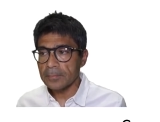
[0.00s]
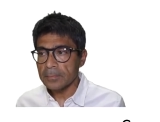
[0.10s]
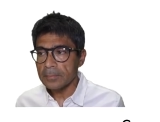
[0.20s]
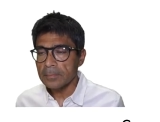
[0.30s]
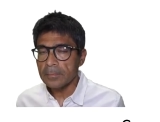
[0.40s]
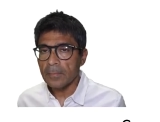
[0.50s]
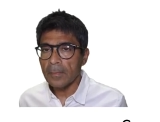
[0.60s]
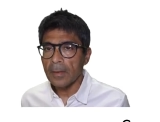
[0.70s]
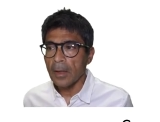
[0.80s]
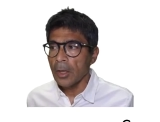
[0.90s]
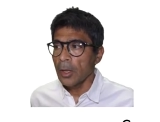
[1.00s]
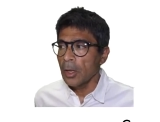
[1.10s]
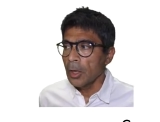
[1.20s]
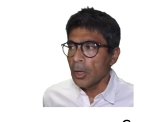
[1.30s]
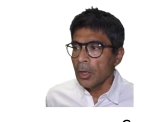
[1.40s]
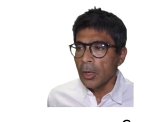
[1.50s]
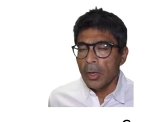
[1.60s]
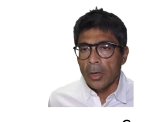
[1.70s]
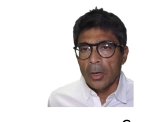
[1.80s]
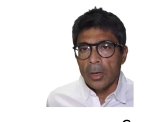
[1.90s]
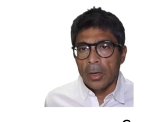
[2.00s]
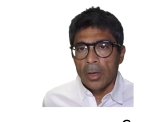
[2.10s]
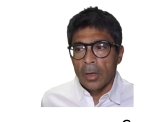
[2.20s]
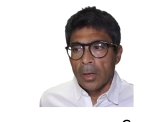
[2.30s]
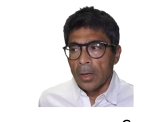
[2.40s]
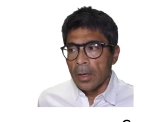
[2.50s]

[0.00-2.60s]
(silence)